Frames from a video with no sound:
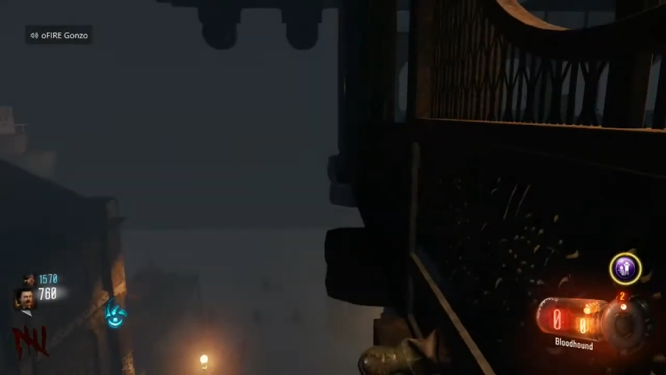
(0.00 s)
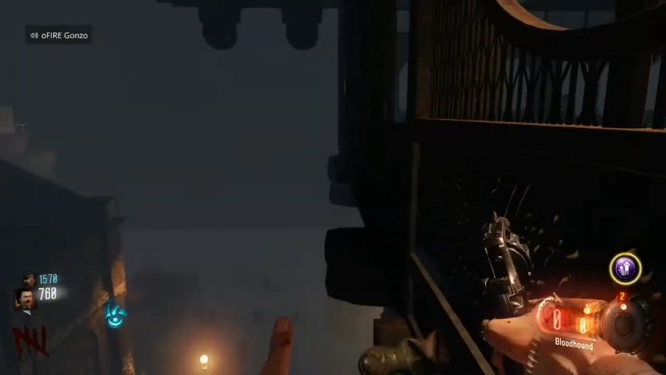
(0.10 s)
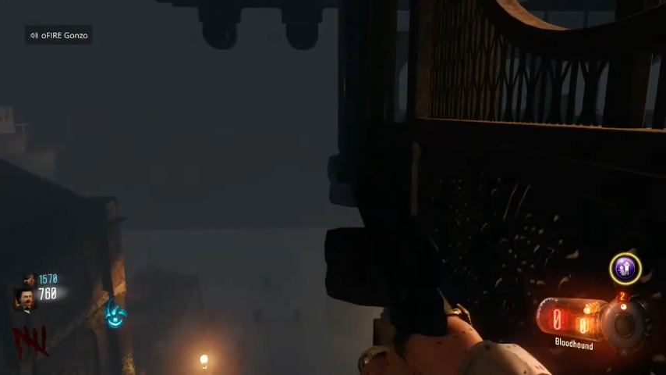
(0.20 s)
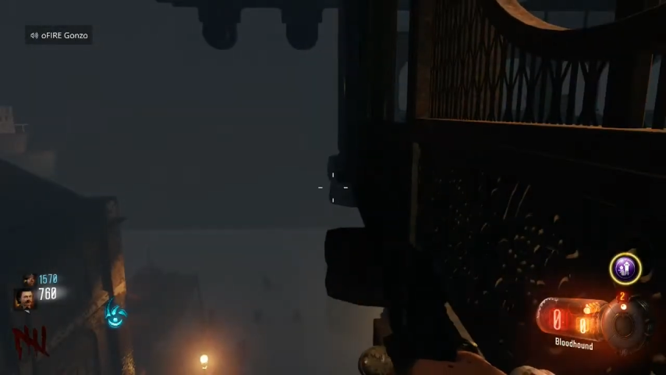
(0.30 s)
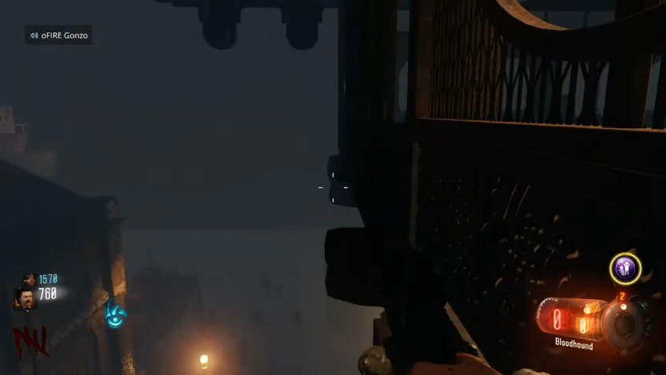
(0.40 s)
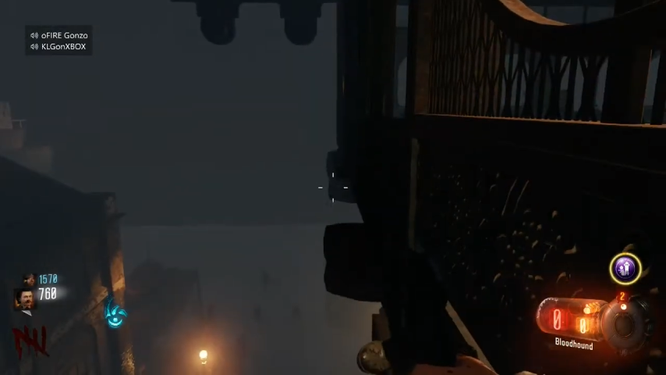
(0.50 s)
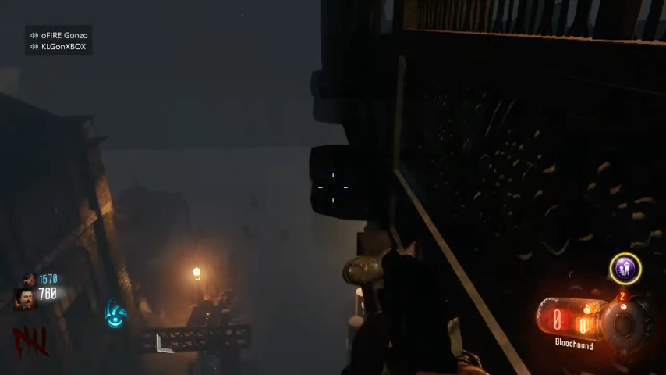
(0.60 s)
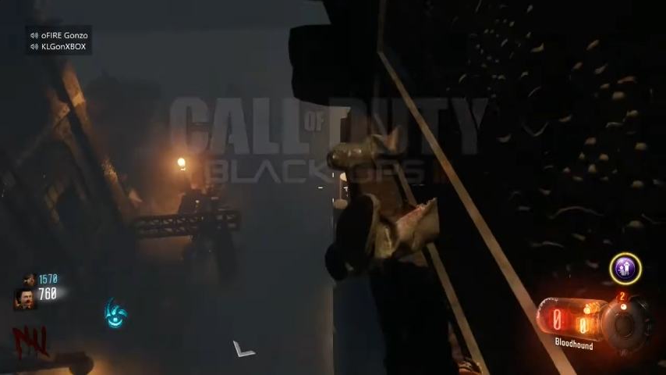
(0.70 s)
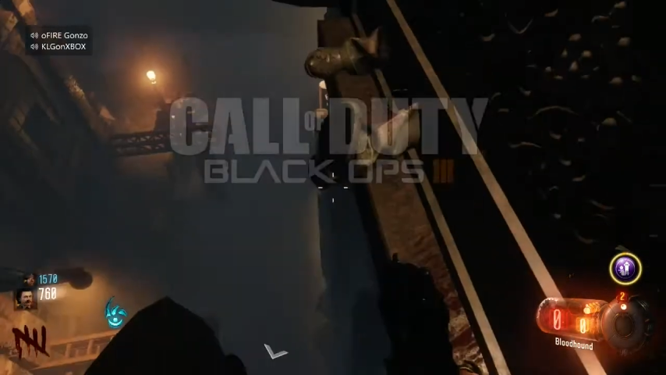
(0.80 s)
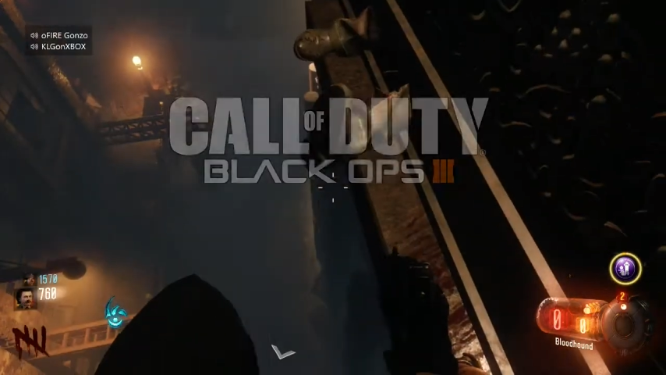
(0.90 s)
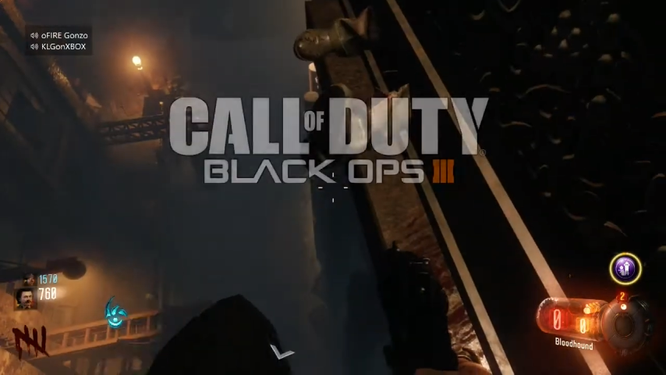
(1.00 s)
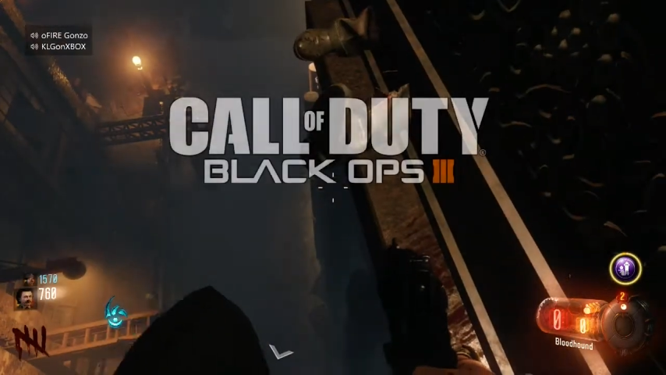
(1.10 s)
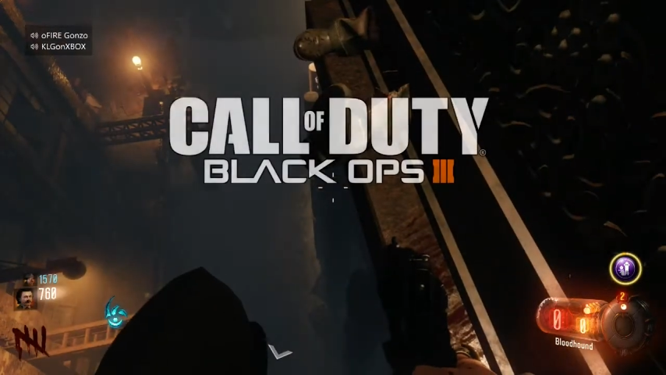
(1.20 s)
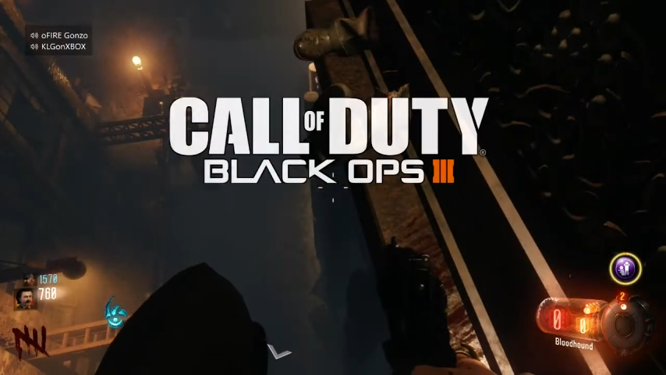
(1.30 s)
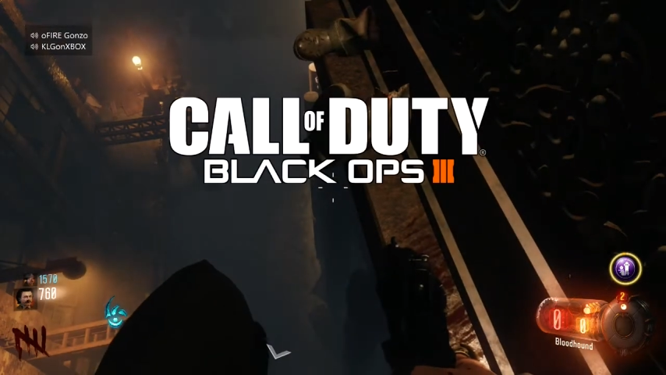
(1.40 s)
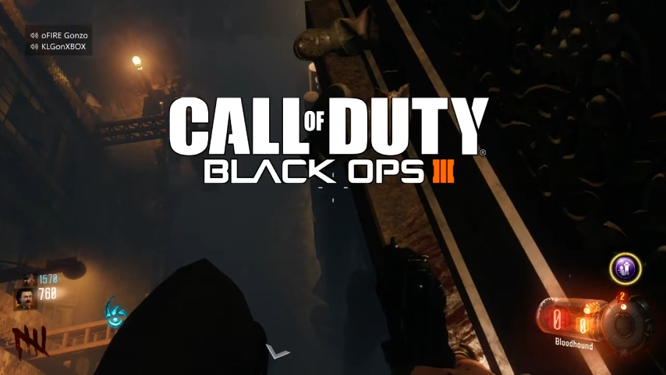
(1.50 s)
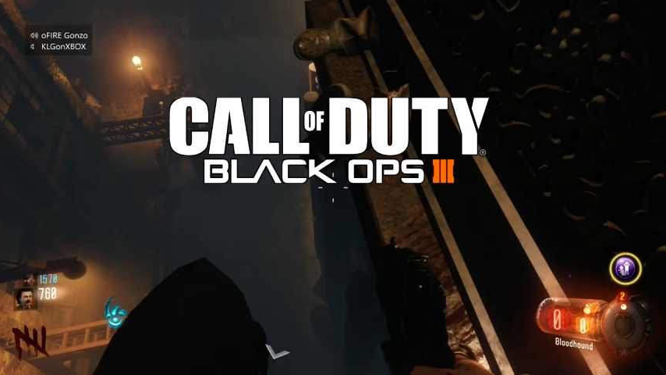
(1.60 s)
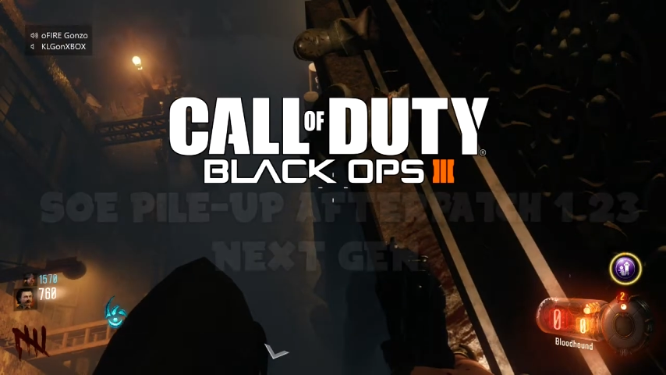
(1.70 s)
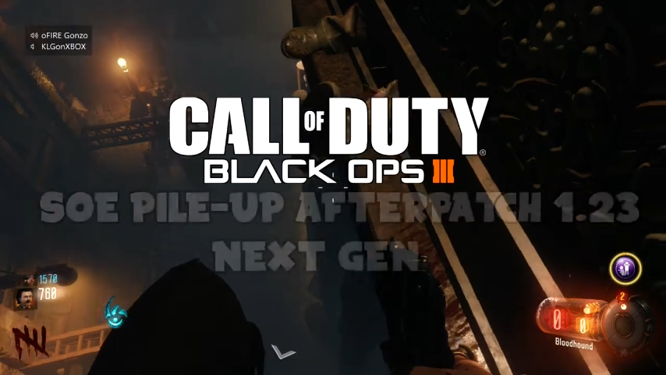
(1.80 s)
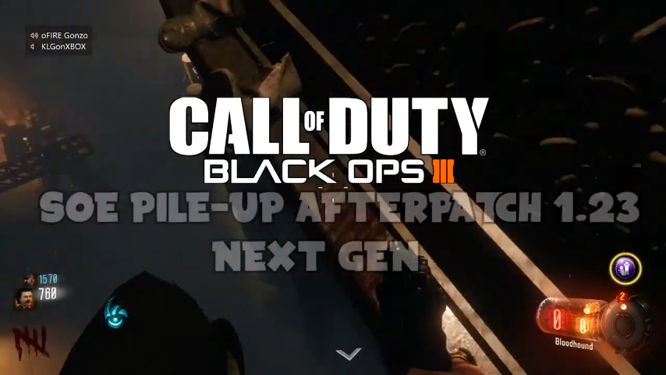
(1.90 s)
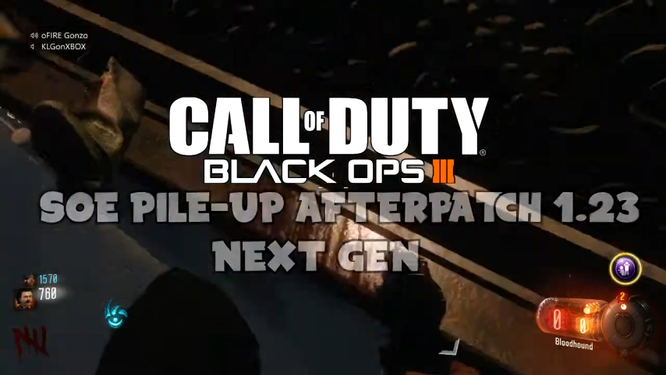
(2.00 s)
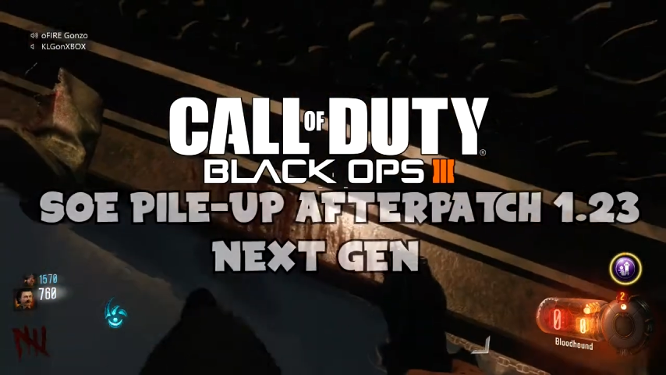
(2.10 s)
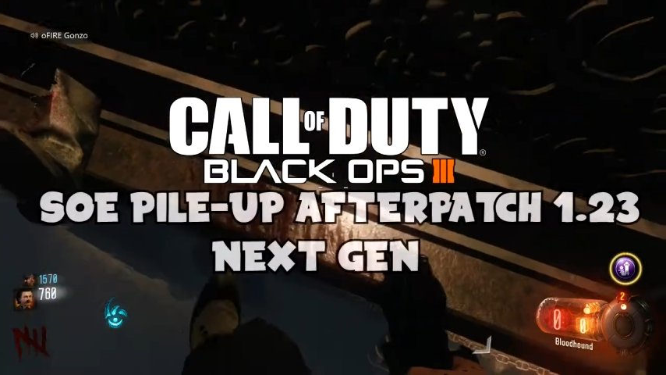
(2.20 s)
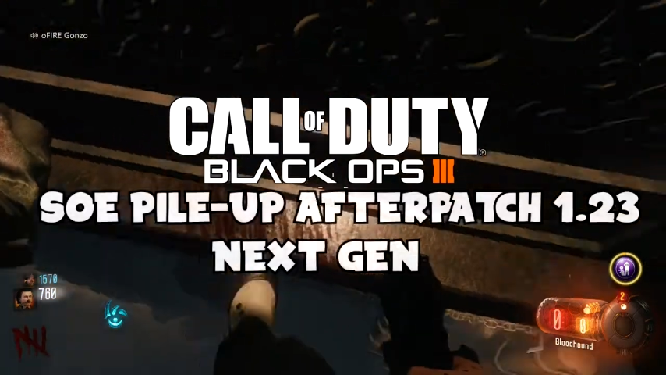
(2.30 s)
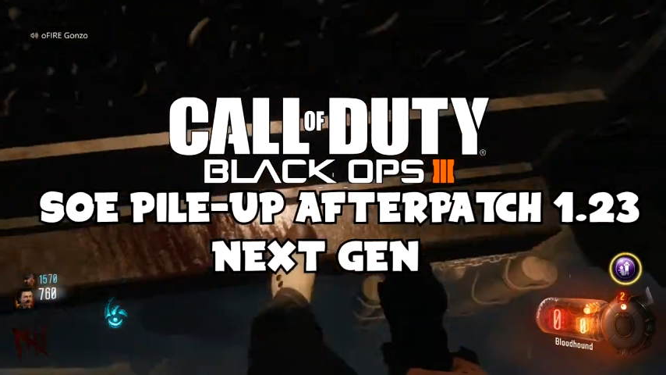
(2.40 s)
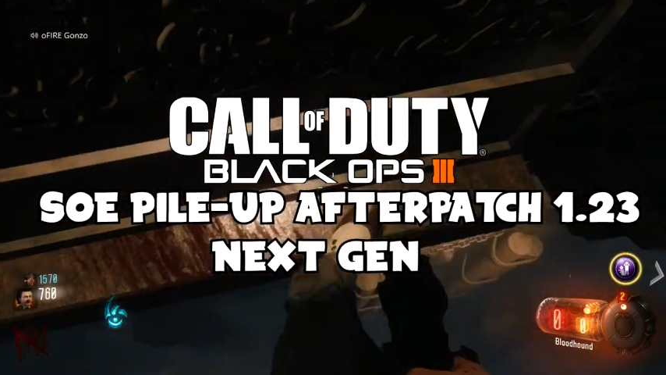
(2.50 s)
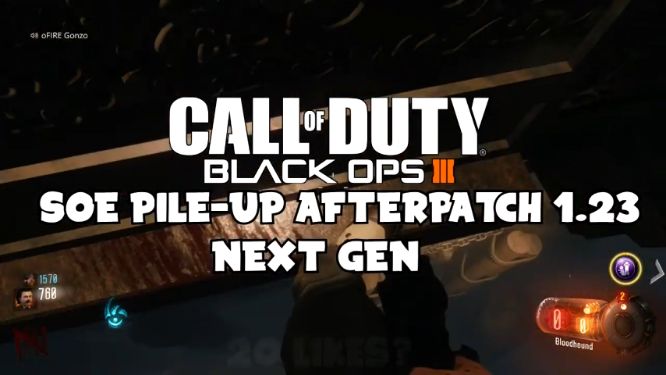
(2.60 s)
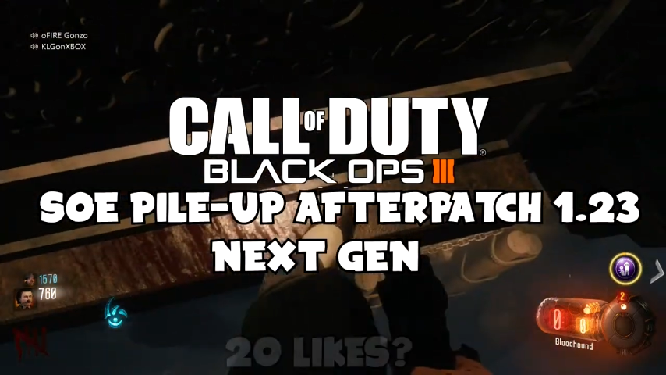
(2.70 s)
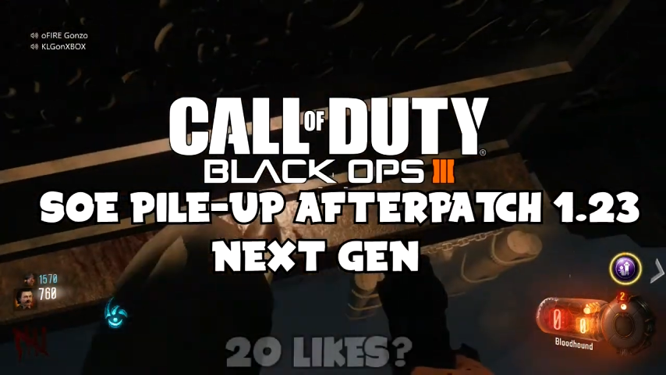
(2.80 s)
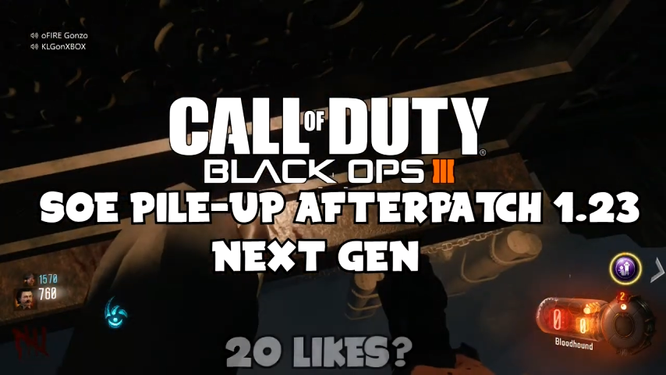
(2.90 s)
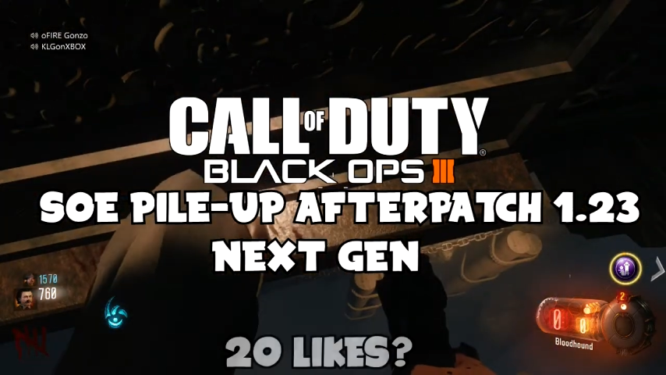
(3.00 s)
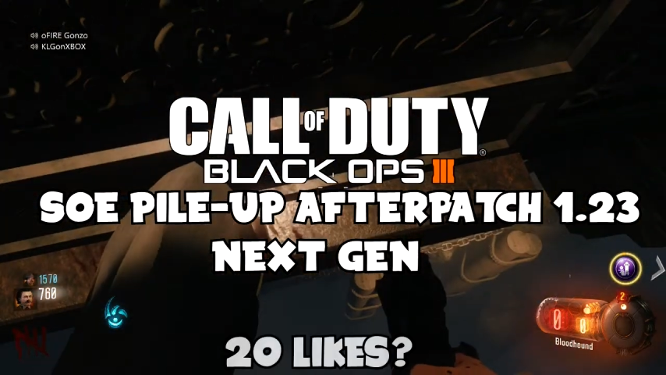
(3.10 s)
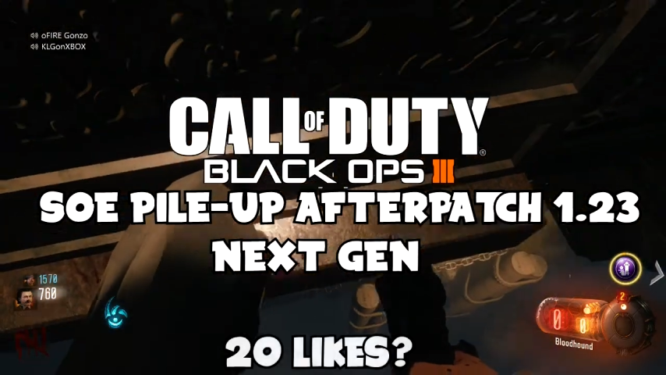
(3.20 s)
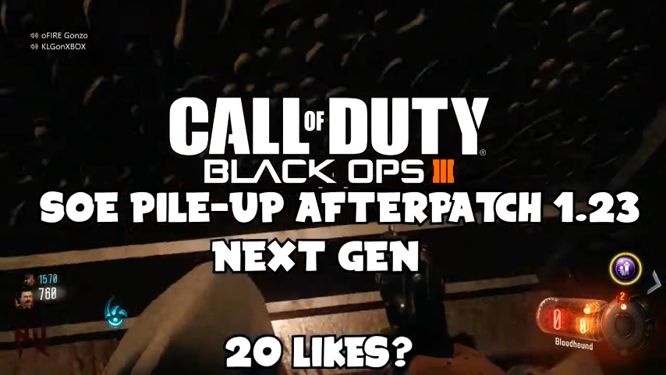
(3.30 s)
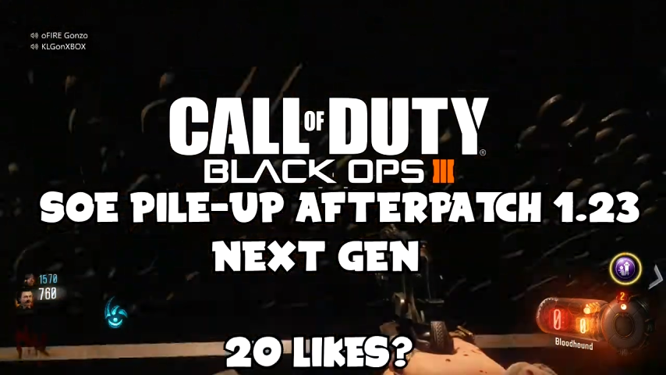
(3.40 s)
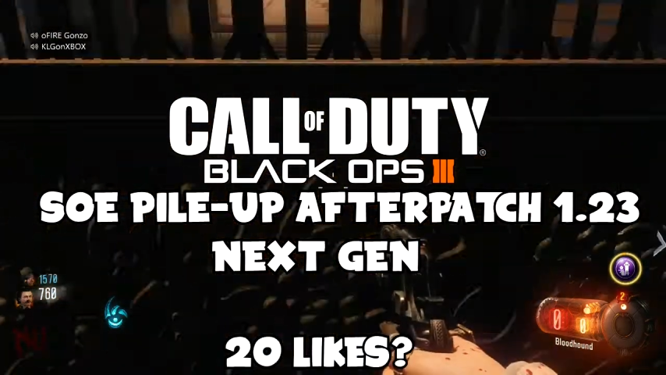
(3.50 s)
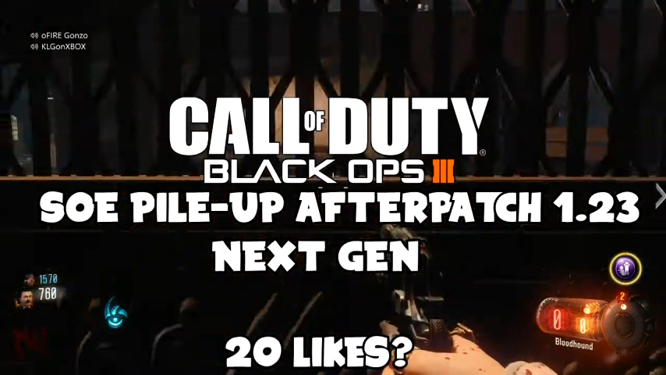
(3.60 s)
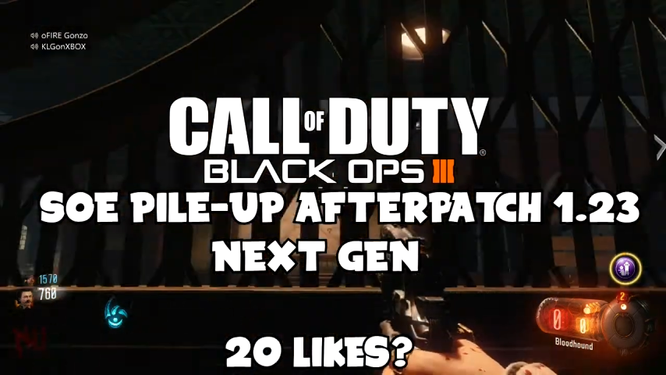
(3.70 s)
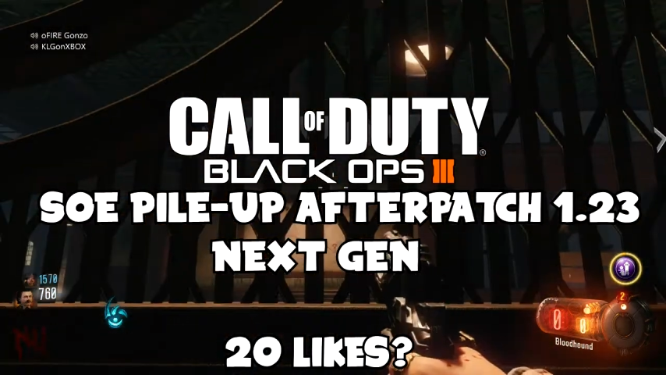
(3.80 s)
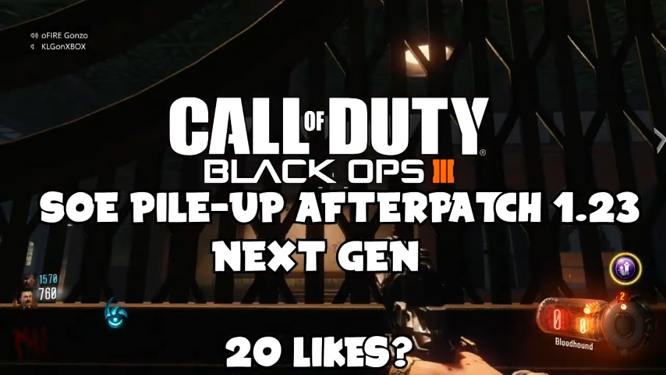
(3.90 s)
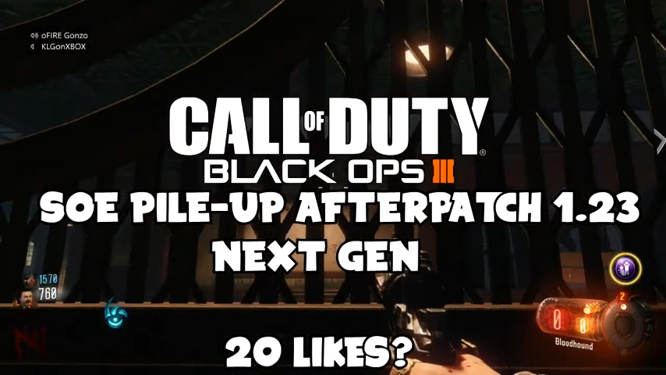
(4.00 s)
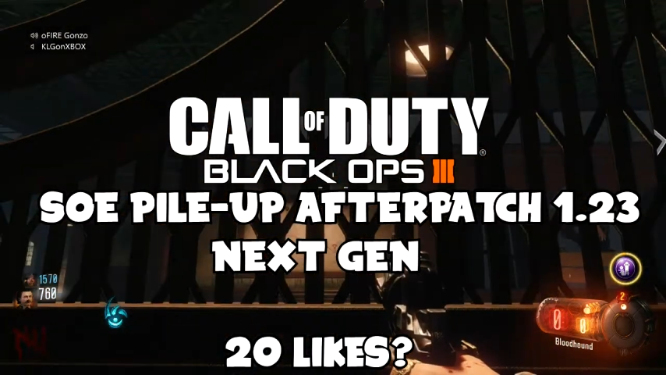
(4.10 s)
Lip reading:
[unreadable: no face in view]